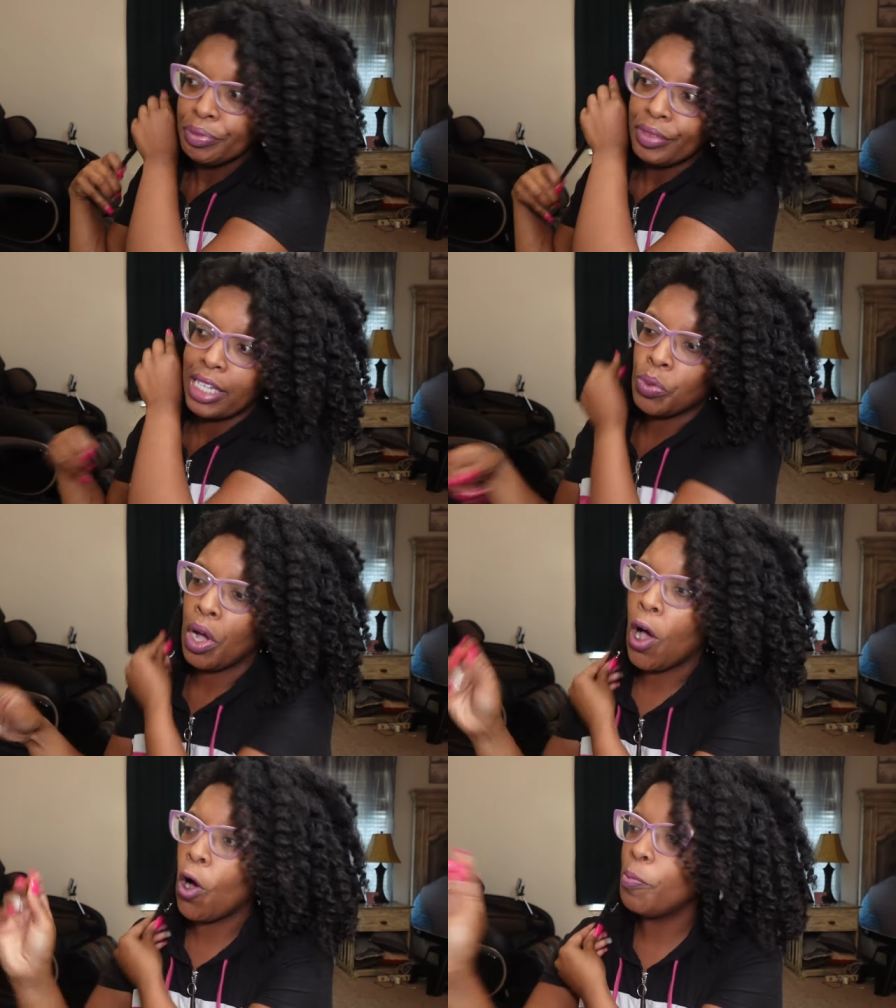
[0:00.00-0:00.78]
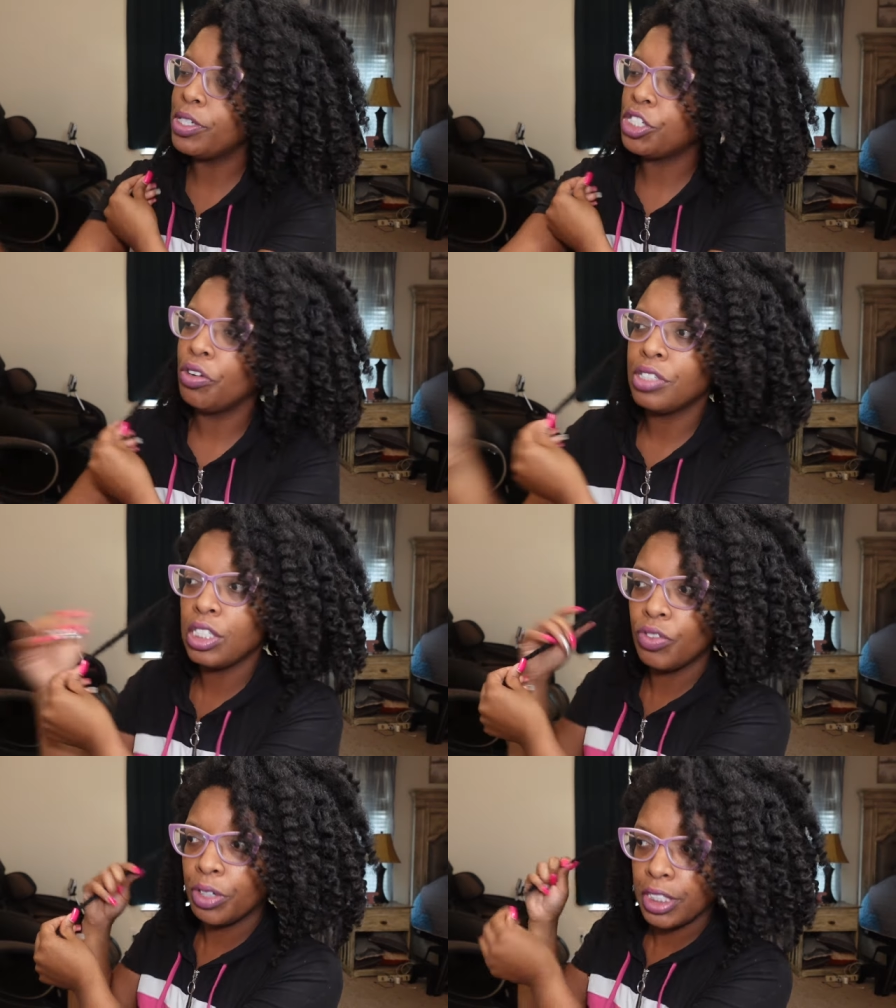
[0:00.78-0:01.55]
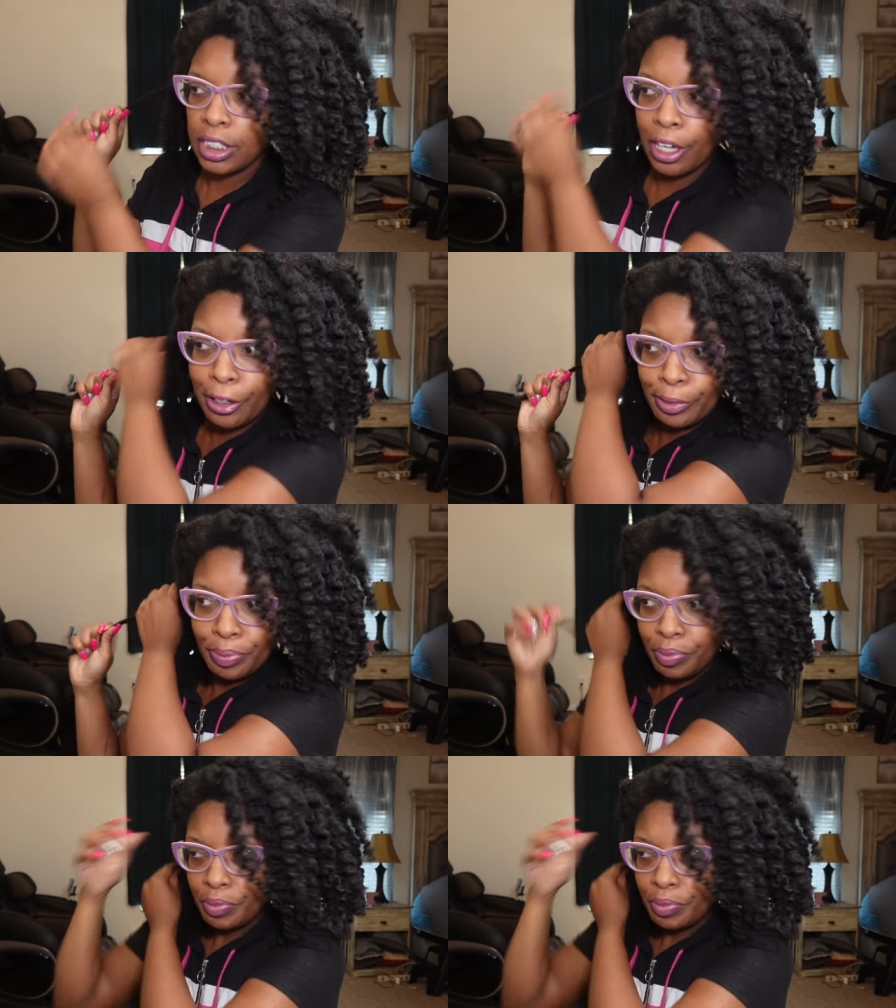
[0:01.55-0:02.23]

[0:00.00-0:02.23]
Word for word: That's what home insurance is for. So